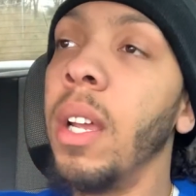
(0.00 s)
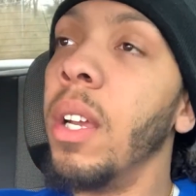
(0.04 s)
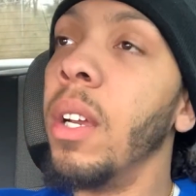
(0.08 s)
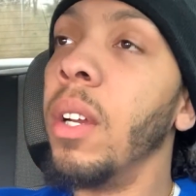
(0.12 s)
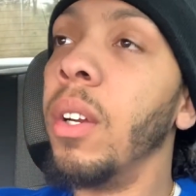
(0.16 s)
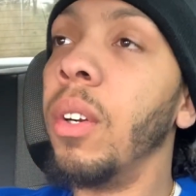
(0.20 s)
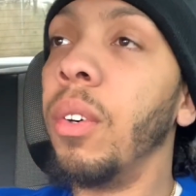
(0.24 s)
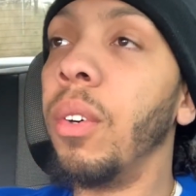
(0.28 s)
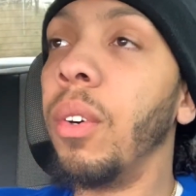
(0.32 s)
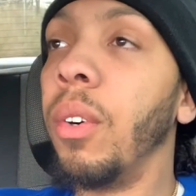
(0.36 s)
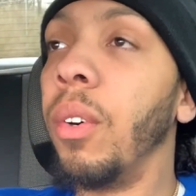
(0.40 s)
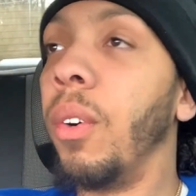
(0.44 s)

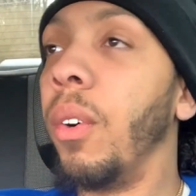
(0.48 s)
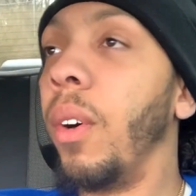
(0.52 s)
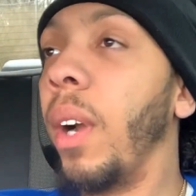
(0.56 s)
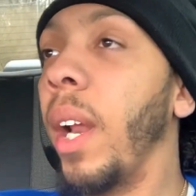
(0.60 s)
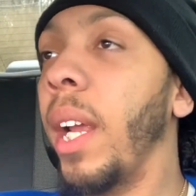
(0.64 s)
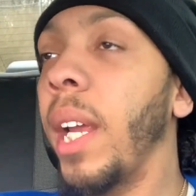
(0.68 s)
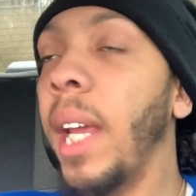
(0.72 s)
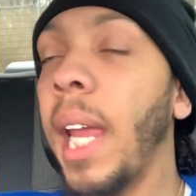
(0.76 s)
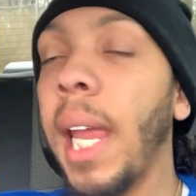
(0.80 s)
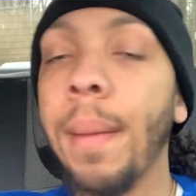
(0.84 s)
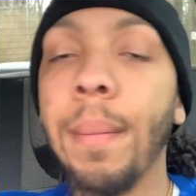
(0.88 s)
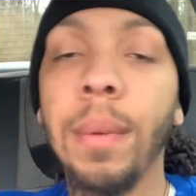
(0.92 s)
or they
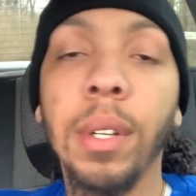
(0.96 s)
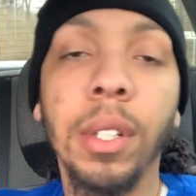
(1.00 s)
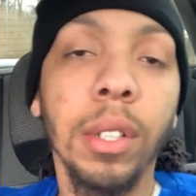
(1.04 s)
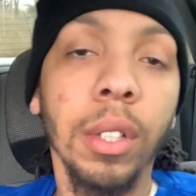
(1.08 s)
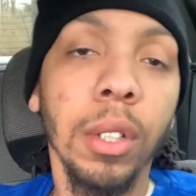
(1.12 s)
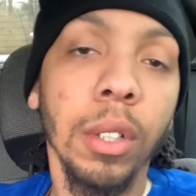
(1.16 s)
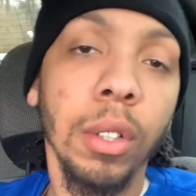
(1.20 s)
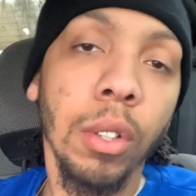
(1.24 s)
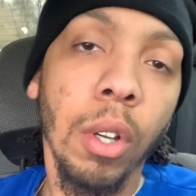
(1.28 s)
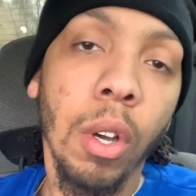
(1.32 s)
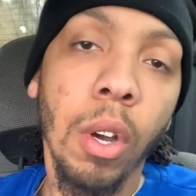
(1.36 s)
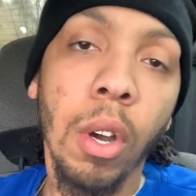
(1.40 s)
came at your
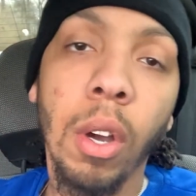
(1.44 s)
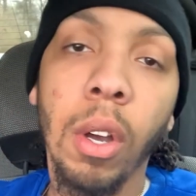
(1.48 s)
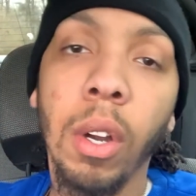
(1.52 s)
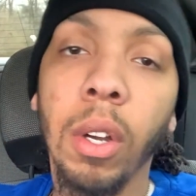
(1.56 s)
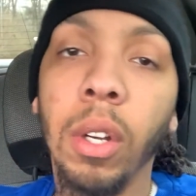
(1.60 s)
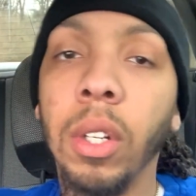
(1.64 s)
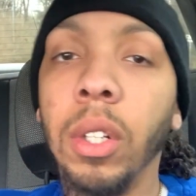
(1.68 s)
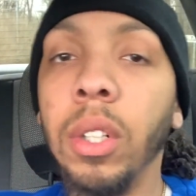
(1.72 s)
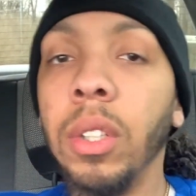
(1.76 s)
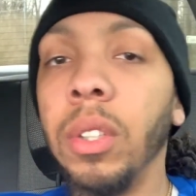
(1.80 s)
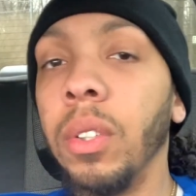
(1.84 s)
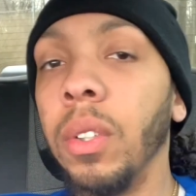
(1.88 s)

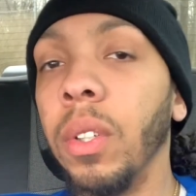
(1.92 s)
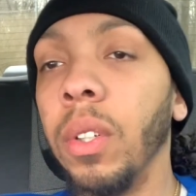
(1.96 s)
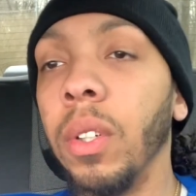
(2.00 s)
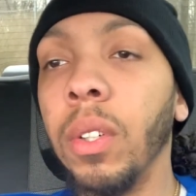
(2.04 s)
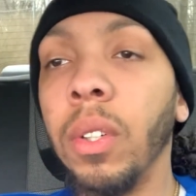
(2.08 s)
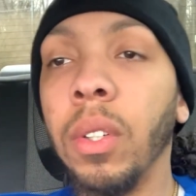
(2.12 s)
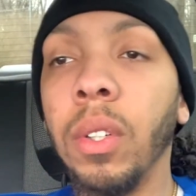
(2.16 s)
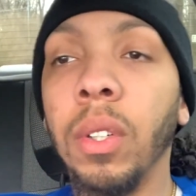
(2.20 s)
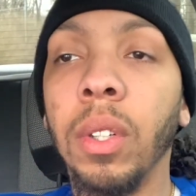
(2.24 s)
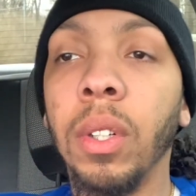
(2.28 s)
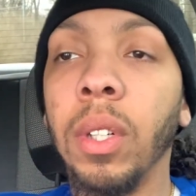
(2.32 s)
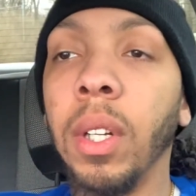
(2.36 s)
daughters or,
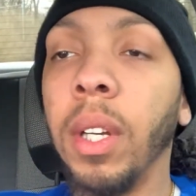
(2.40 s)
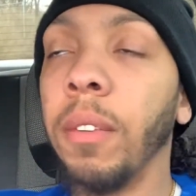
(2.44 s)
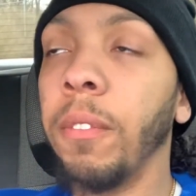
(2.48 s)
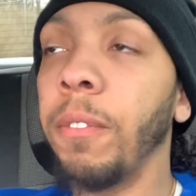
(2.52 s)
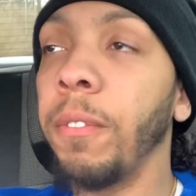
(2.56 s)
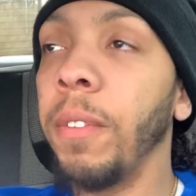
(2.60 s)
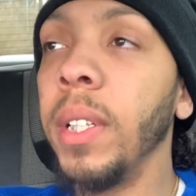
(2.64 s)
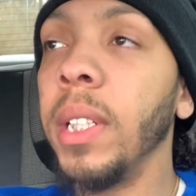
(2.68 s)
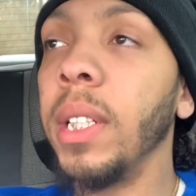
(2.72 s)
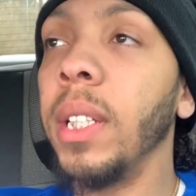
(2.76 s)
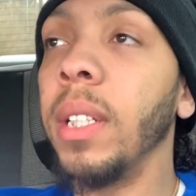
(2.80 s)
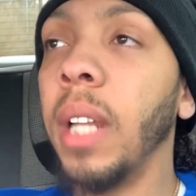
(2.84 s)
or, or
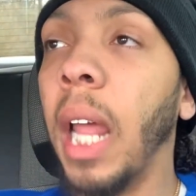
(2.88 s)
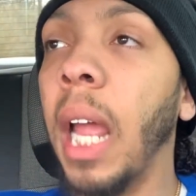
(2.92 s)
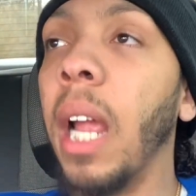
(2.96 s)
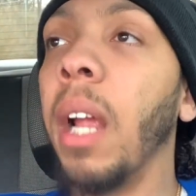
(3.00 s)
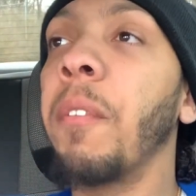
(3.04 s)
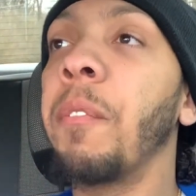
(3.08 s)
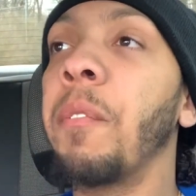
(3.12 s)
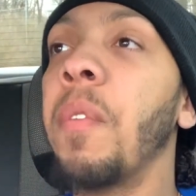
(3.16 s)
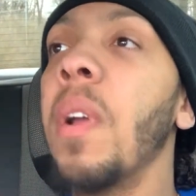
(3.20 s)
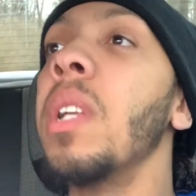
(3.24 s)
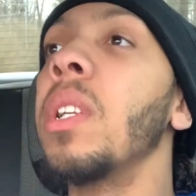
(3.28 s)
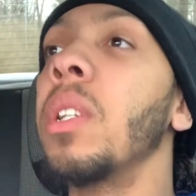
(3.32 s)
phys like
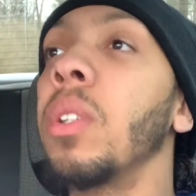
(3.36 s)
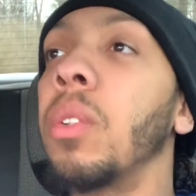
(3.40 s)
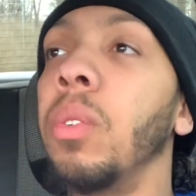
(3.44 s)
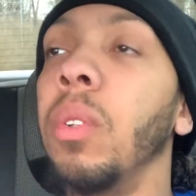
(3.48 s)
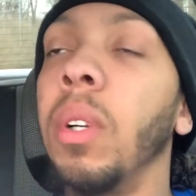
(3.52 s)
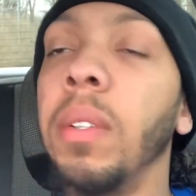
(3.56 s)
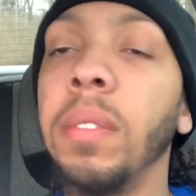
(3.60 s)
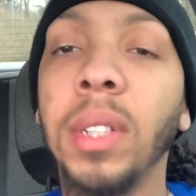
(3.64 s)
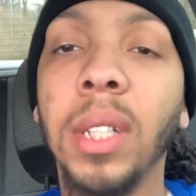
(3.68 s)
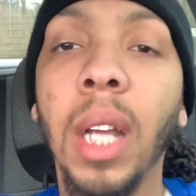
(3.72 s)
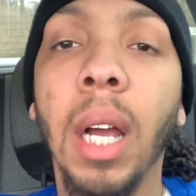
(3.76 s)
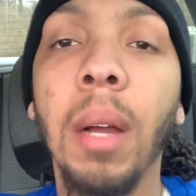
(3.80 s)
physical,
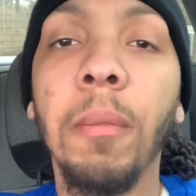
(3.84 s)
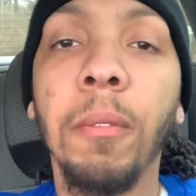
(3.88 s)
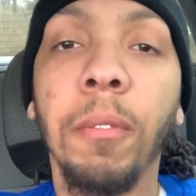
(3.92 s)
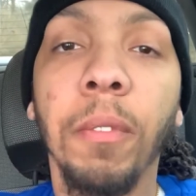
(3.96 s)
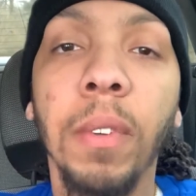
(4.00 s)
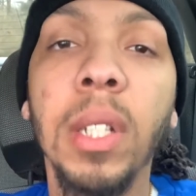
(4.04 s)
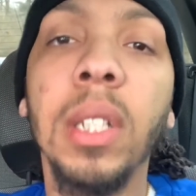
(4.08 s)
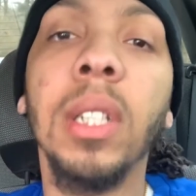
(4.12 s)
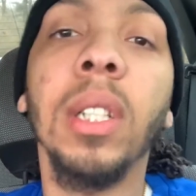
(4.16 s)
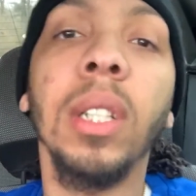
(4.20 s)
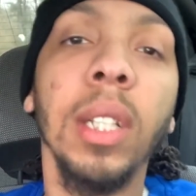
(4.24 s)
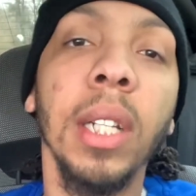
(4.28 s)
if something
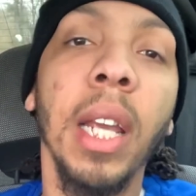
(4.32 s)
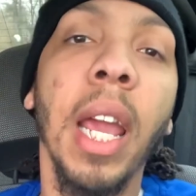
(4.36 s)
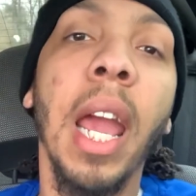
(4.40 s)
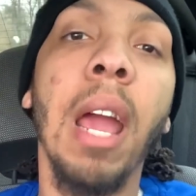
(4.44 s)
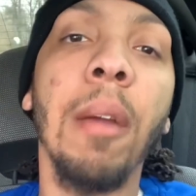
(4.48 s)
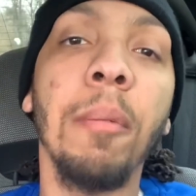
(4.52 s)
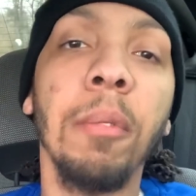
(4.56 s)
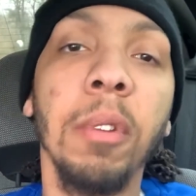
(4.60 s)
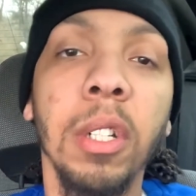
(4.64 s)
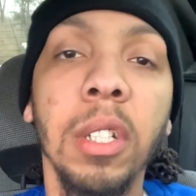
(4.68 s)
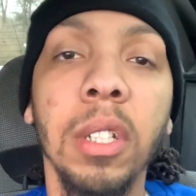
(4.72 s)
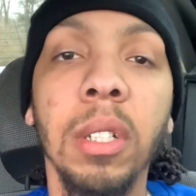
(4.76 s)
physically
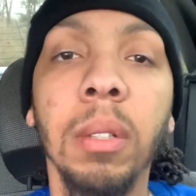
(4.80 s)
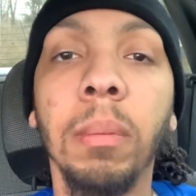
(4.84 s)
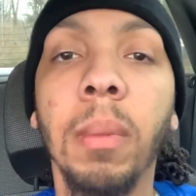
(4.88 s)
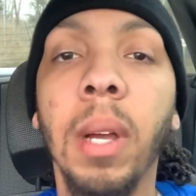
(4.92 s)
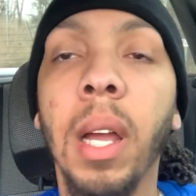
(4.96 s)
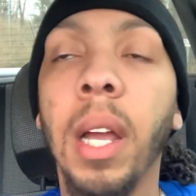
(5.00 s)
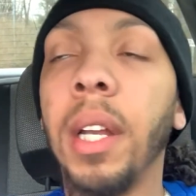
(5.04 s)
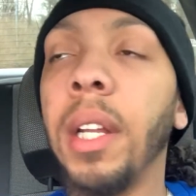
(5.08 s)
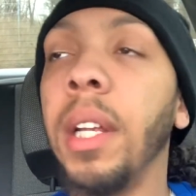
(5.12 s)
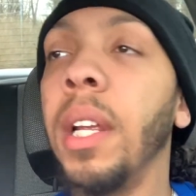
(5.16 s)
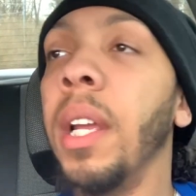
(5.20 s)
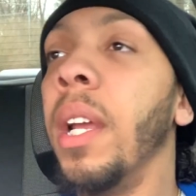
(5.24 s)
happened to
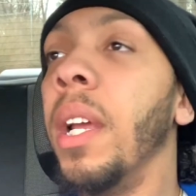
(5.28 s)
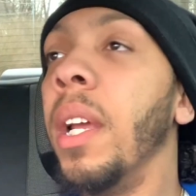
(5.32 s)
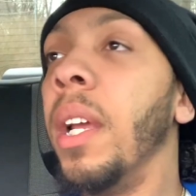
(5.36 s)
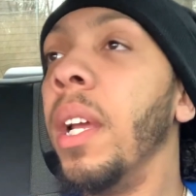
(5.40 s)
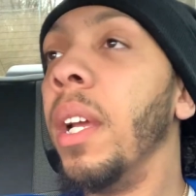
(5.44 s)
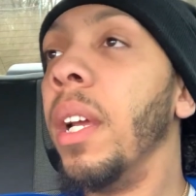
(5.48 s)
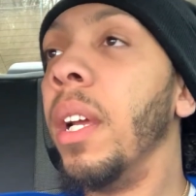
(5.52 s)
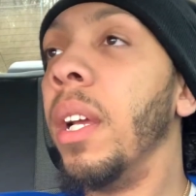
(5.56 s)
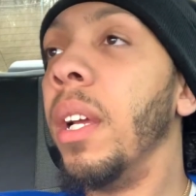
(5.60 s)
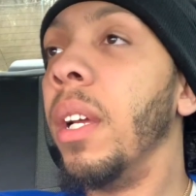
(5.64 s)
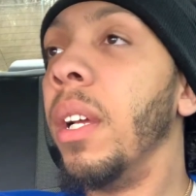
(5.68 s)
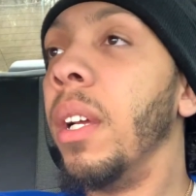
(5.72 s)
somebody.
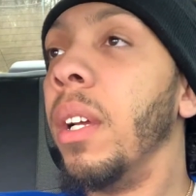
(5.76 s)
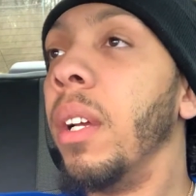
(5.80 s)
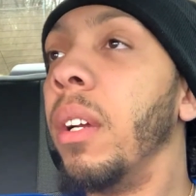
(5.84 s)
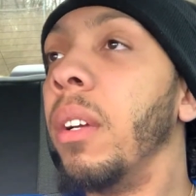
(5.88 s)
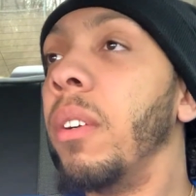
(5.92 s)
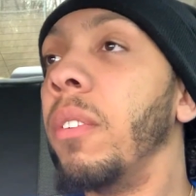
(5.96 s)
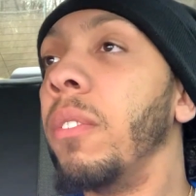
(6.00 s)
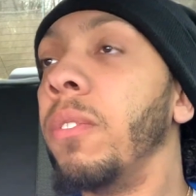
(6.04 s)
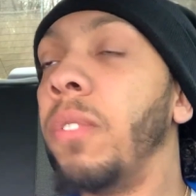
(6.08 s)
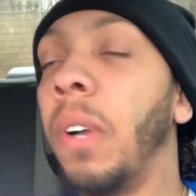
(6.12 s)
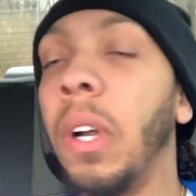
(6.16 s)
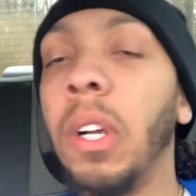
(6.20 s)

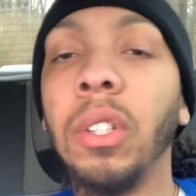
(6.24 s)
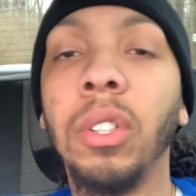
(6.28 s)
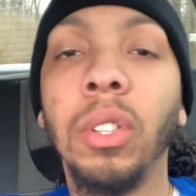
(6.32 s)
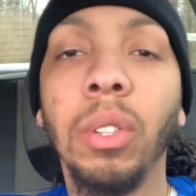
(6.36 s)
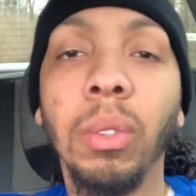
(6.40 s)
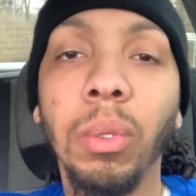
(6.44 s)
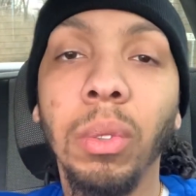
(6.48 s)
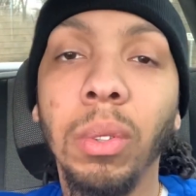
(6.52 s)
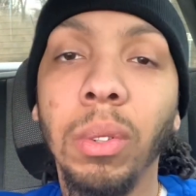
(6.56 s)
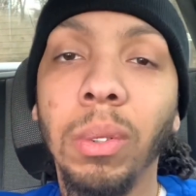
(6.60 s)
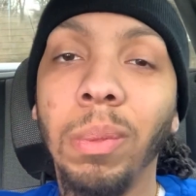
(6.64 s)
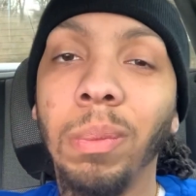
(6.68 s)

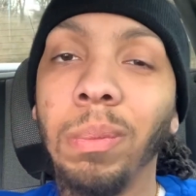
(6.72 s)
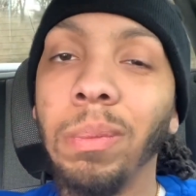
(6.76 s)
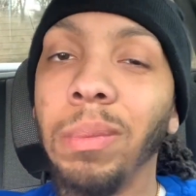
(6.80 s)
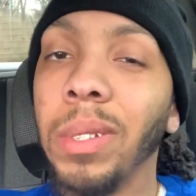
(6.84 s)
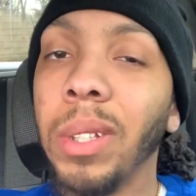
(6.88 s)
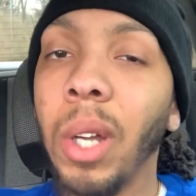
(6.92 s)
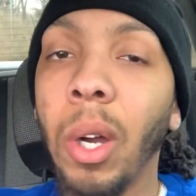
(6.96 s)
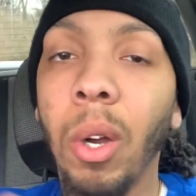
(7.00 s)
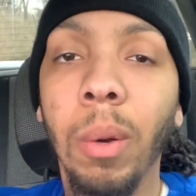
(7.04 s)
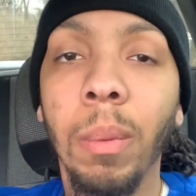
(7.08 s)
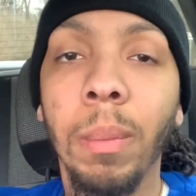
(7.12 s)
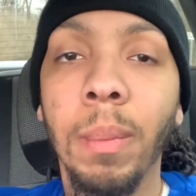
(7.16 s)
Virtual
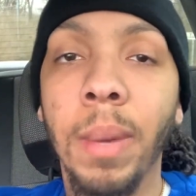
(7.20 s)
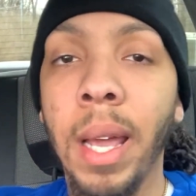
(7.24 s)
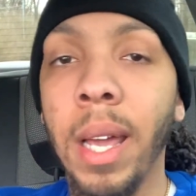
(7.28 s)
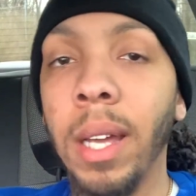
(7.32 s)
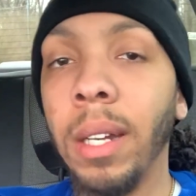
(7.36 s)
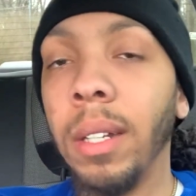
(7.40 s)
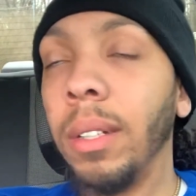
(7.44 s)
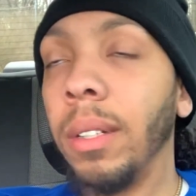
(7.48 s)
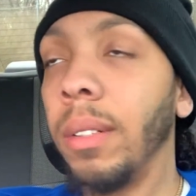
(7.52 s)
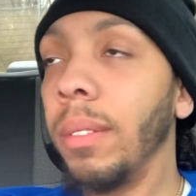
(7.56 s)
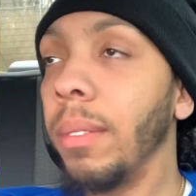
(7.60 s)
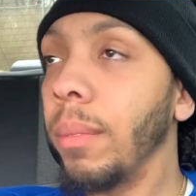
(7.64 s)
don't
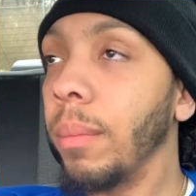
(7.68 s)
matter.